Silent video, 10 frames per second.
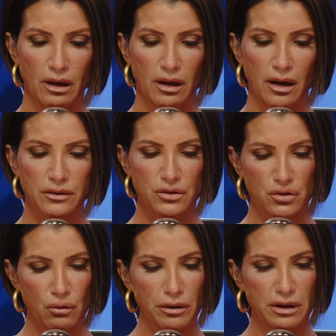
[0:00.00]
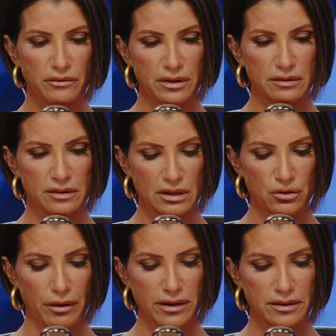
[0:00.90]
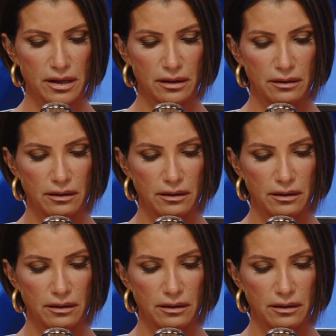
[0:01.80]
And the story of this is interesting.